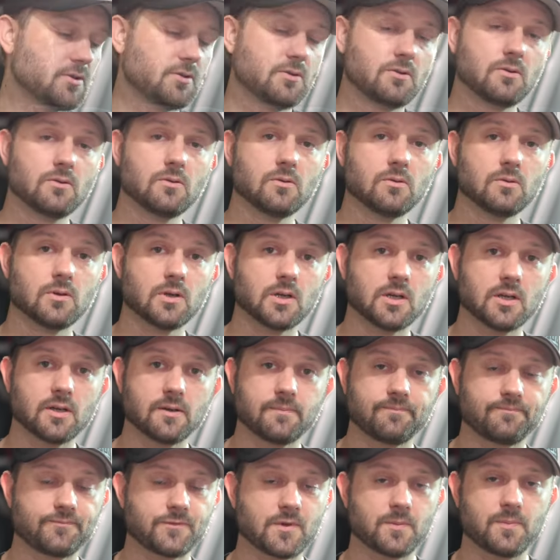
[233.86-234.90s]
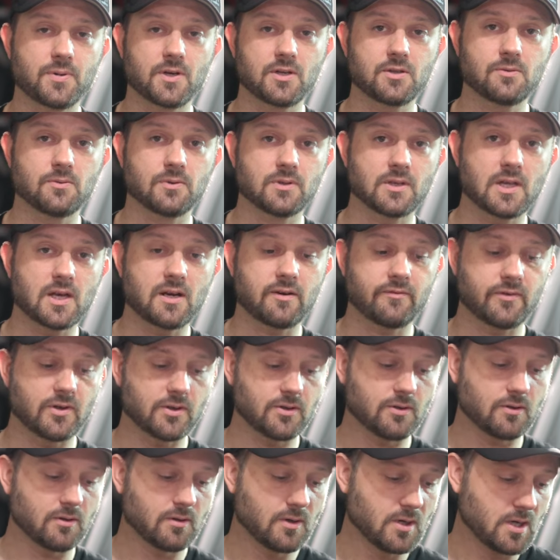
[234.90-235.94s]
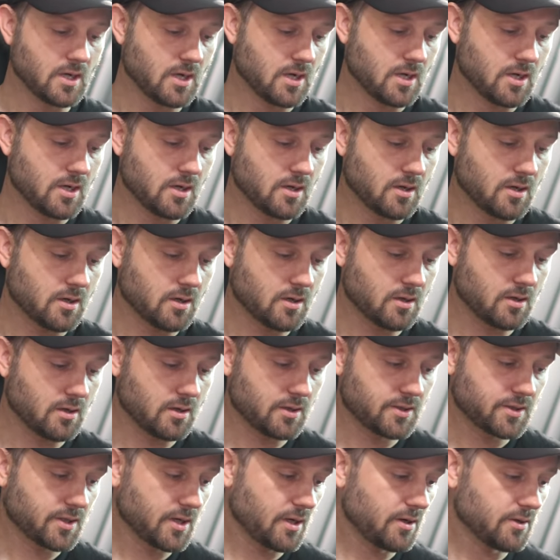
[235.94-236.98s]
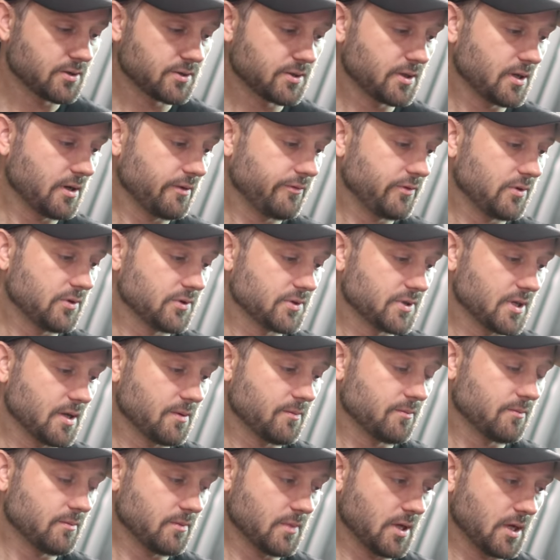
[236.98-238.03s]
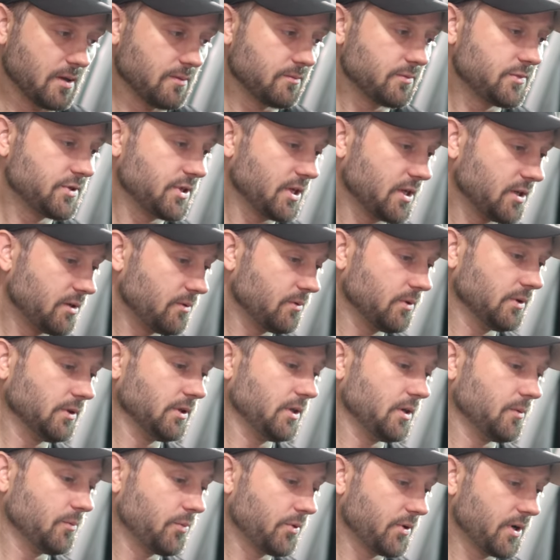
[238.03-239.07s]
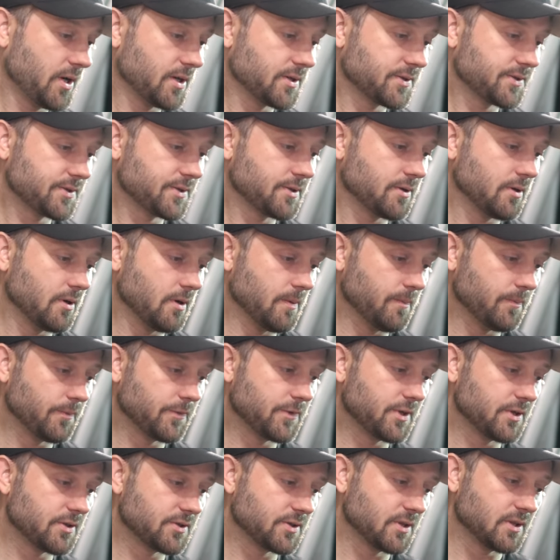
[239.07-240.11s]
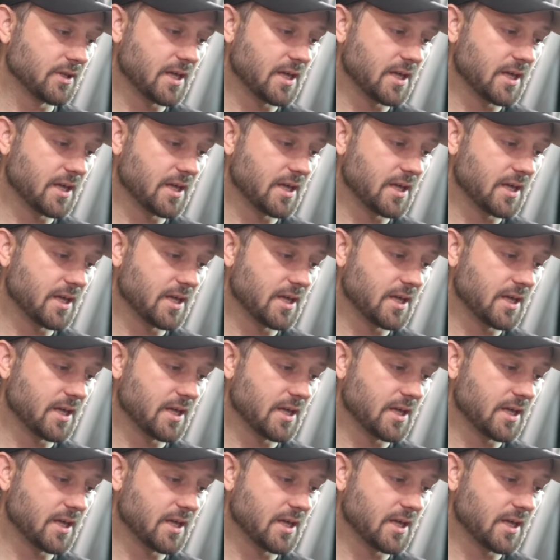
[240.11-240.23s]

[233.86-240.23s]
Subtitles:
to a lot of other tires that I've used. I'm genuinely impressed. There's a